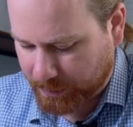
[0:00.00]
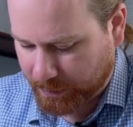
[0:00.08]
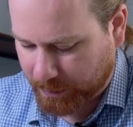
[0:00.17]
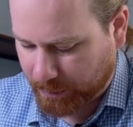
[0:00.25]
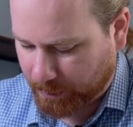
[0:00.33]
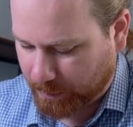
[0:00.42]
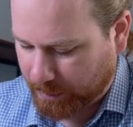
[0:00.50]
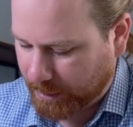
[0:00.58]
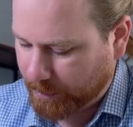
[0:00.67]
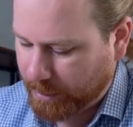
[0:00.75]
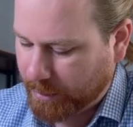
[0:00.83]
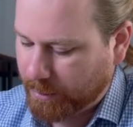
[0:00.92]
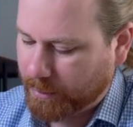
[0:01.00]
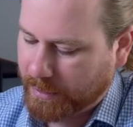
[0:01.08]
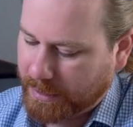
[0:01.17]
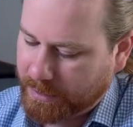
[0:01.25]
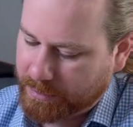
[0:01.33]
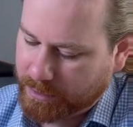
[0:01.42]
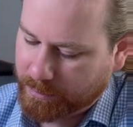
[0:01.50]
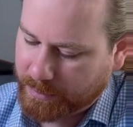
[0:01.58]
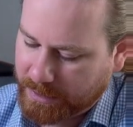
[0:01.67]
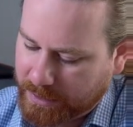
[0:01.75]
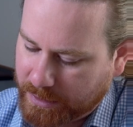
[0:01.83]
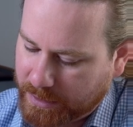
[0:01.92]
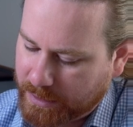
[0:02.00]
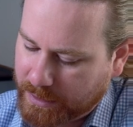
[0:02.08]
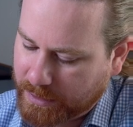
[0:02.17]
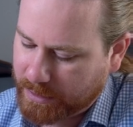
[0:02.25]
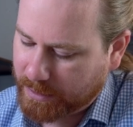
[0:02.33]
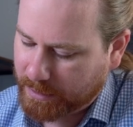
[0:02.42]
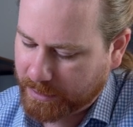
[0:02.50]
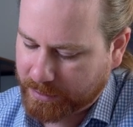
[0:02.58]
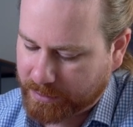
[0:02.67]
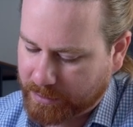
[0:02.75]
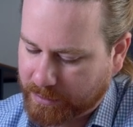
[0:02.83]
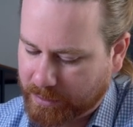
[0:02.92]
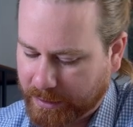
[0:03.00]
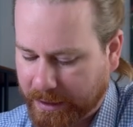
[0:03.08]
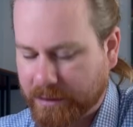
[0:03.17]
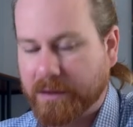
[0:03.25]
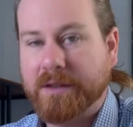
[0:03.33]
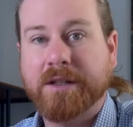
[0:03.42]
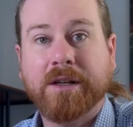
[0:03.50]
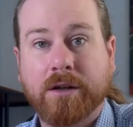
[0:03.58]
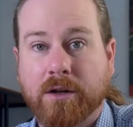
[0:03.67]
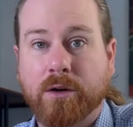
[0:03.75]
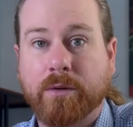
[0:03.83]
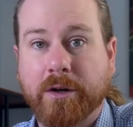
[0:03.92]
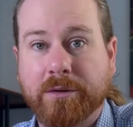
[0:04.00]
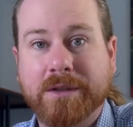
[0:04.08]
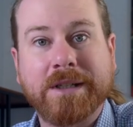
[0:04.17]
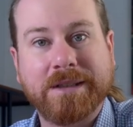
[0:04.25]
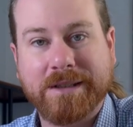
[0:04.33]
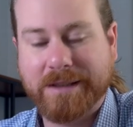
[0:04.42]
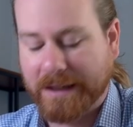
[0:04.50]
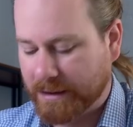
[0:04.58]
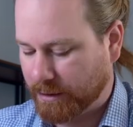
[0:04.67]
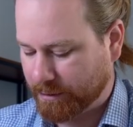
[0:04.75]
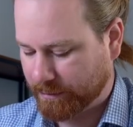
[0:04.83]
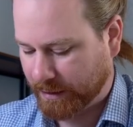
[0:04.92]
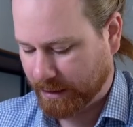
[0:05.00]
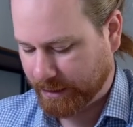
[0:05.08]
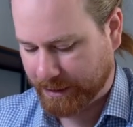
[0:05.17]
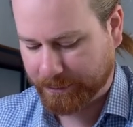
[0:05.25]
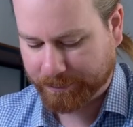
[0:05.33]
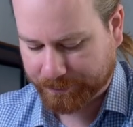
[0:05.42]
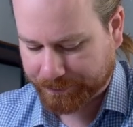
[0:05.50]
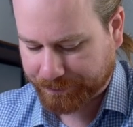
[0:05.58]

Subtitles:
So there we go. It has to be this. So yeah, so the zinc corrodes instead of the iron.